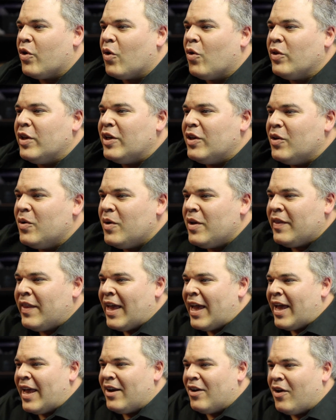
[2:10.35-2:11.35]
They're only doing
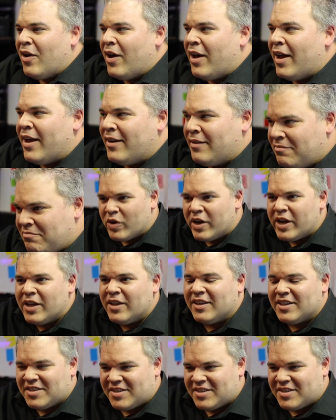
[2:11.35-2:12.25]
that on real